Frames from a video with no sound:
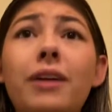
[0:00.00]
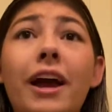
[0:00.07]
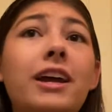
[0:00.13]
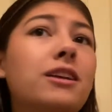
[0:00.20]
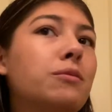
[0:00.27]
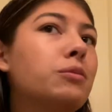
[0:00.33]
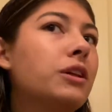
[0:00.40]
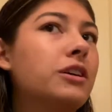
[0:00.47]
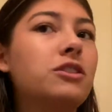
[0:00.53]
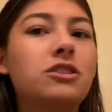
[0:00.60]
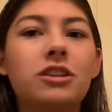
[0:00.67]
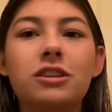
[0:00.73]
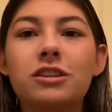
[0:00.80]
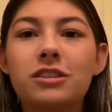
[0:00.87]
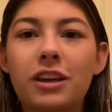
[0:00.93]
added blush
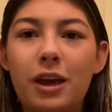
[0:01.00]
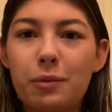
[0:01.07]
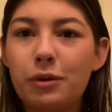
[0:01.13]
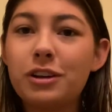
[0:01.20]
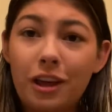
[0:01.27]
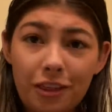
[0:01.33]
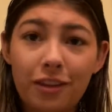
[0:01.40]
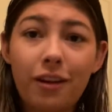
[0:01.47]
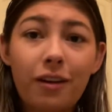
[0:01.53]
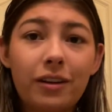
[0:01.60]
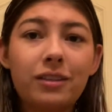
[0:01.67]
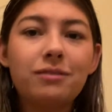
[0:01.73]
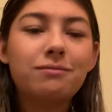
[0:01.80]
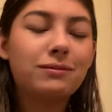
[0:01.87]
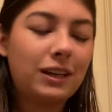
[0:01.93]
and it looks like I put nothing
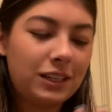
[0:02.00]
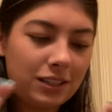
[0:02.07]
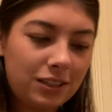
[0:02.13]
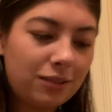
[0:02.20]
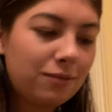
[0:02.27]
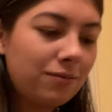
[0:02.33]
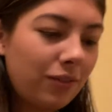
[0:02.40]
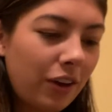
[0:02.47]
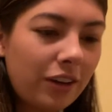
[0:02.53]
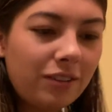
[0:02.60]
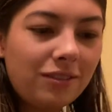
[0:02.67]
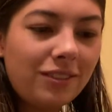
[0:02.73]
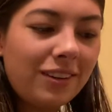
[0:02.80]
on. That's fine.